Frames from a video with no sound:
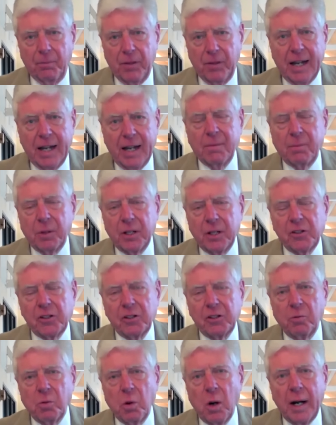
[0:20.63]
then
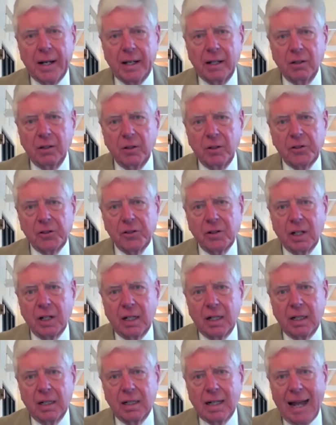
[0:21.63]
Prince of Wales
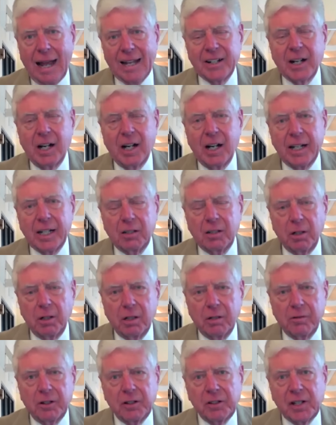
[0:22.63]
uh, at
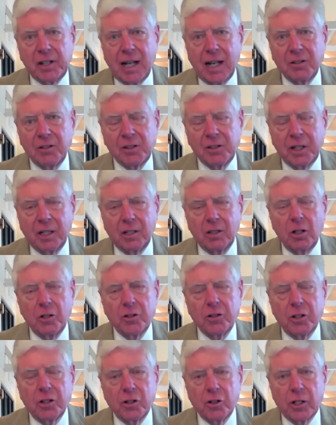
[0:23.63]
Highgrove, his house in
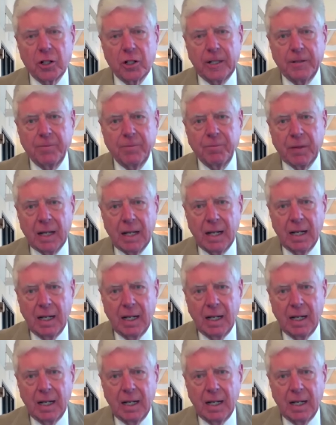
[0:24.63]
Gloucestershire,